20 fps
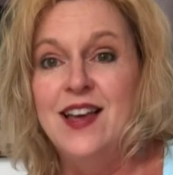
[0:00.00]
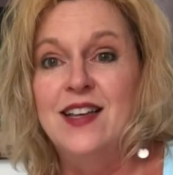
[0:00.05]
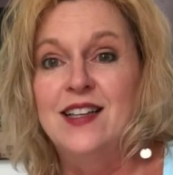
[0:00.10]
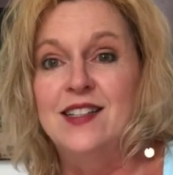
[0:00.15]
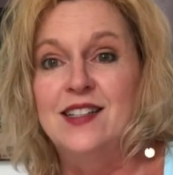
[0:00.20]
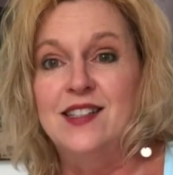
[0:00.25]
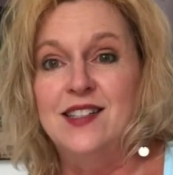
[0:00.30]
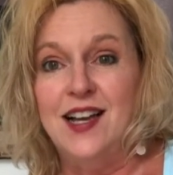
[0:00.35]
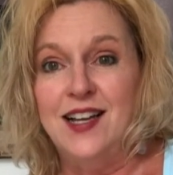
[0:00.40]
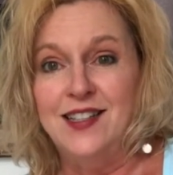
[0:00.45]

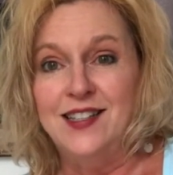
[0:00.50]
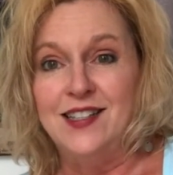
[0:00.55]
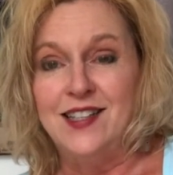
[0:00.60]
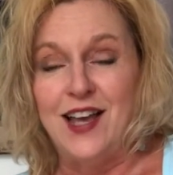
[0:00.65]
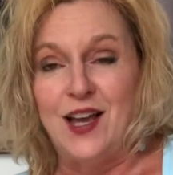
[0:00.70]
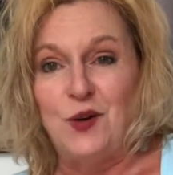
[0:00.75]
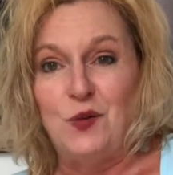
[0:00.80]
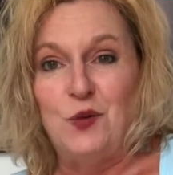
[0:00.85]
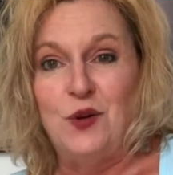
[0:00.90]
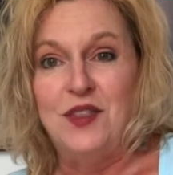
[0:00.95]

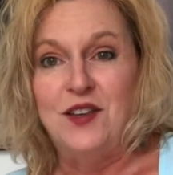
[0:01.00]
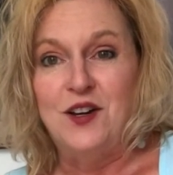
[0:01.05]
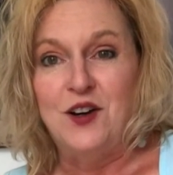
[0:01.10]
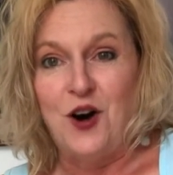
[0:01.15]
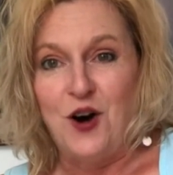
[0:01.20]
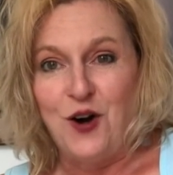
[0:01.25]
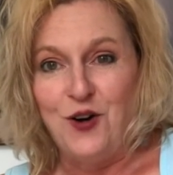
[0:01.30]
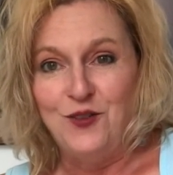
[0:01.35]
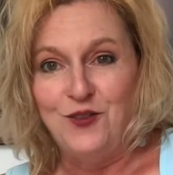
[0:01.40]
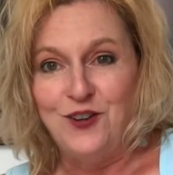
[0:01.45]
Sunset with
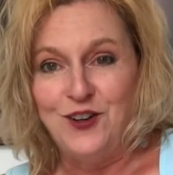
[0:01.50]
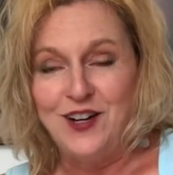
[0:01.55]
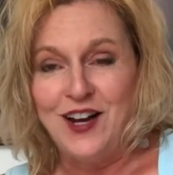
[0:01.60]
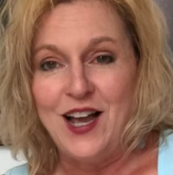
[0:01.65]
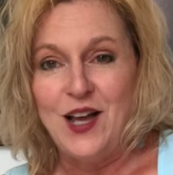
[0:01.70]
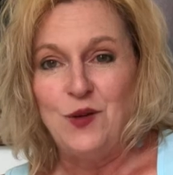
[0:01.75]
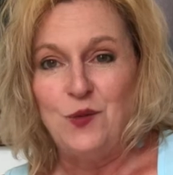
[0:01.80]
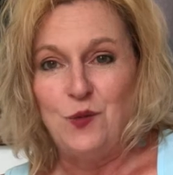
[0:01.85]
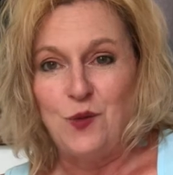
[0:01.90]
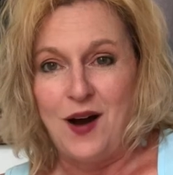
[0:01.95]
Culver
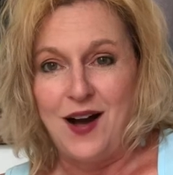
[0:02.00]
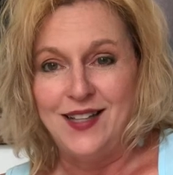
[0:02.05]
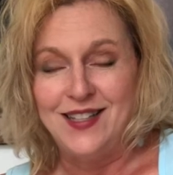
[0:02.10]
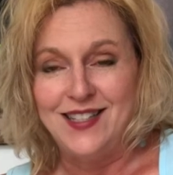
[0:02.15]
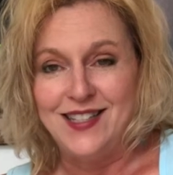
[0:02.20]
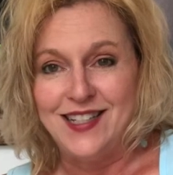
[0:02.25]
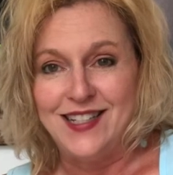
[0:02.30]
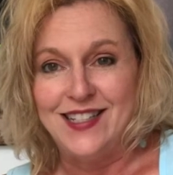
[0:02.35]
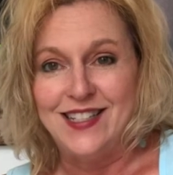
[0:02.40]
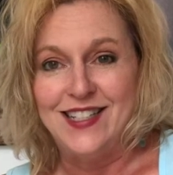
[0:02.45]
and
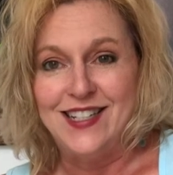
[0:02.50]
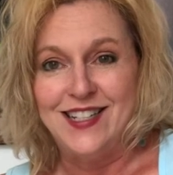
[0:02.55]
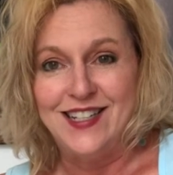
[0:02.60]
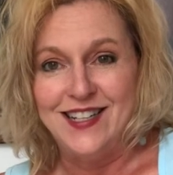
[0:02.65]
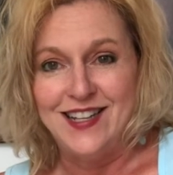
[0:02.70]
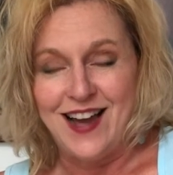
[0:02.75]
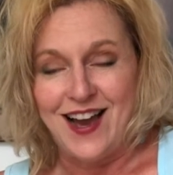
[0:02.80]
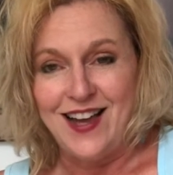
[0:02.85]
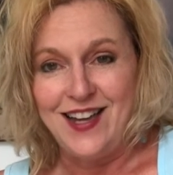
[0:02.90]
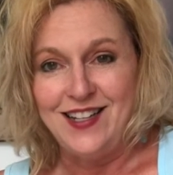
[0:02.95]
Watson,
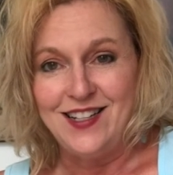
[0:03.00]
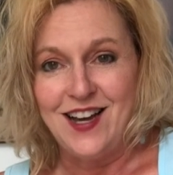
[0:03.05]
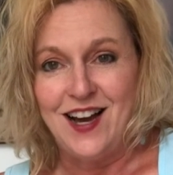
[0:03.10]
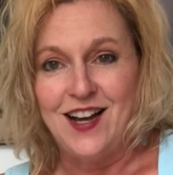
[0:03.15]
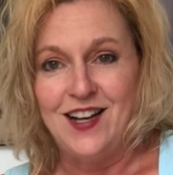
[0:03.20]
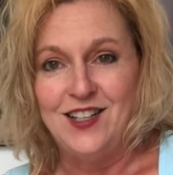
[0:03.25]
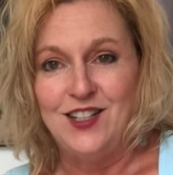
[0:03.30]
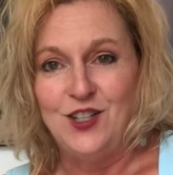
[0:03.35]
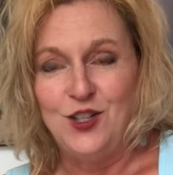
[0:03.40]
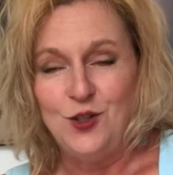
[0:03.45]
tonight
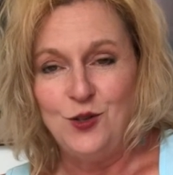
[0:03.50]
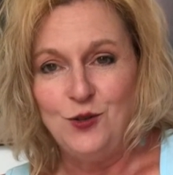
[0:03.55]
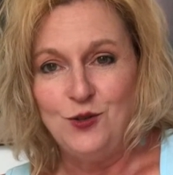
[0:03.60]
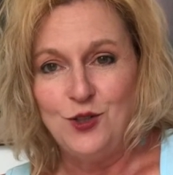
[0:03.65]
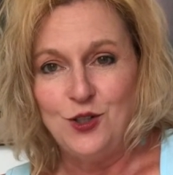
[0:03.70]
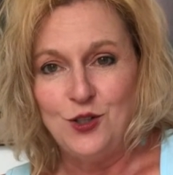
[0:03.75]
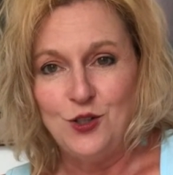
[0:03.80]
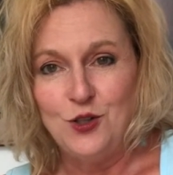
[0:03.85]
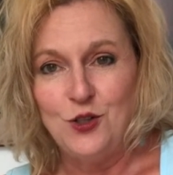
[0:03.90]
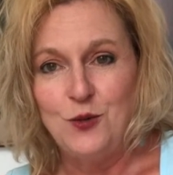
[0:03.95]
on
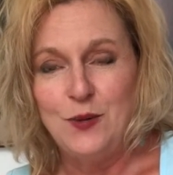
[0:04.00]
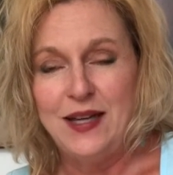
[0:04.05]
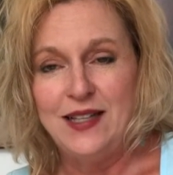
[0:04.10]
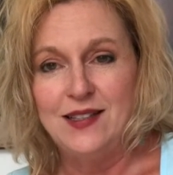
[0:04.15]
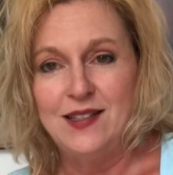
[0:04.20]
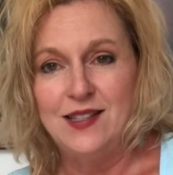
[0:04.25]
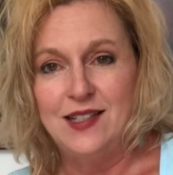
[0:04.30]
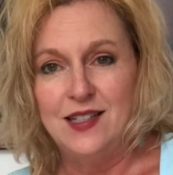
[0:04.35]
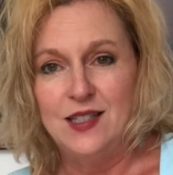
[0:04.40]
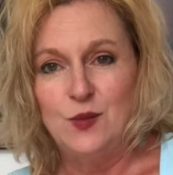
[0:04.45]
YouTube at
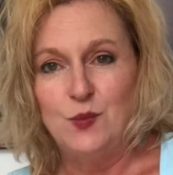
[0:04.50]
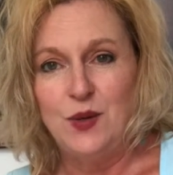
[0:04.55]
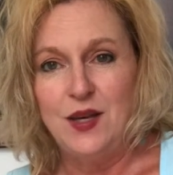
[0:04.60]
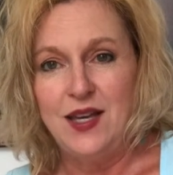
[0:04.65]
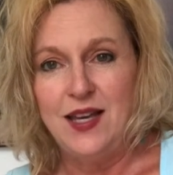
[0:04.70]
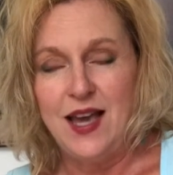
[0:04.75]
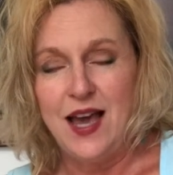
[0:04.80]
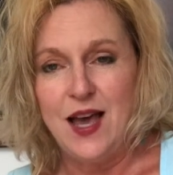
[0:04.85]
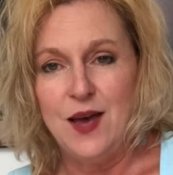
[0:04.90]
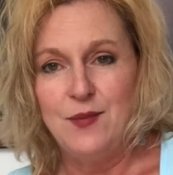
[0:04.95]
6
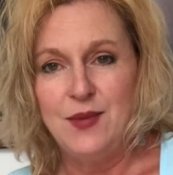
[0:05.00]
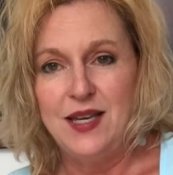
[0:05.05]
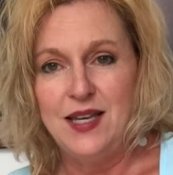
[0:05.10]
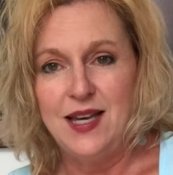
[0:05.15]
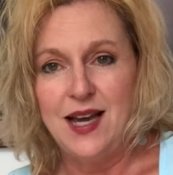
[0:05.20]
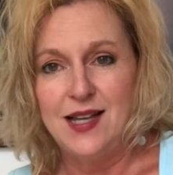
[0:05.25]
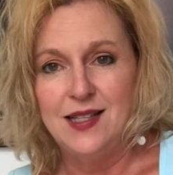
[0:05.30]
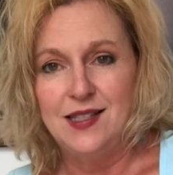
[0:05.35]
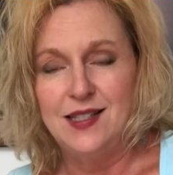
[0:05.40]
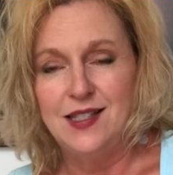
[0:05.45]
p.m.
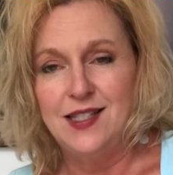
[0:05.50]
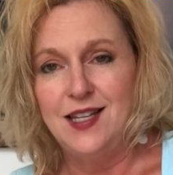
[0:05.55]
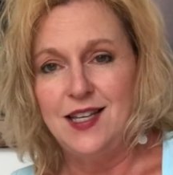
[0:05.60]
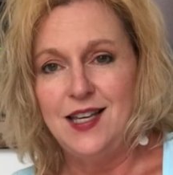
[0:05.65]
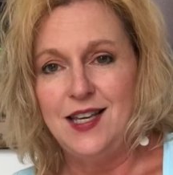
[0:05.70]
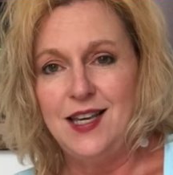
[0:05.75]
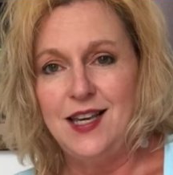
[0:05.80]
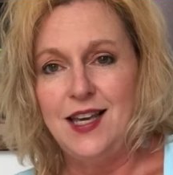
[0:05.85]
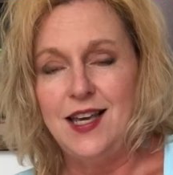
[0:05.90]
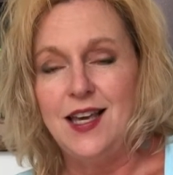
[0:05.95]

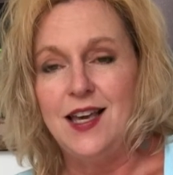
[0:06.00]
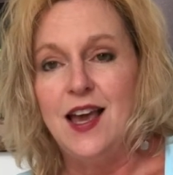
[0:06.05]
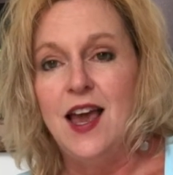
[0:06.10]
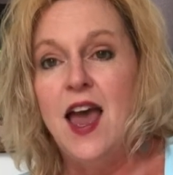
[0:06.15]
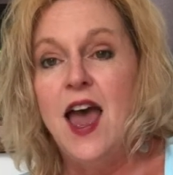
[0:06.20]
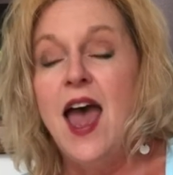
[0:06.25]
EST.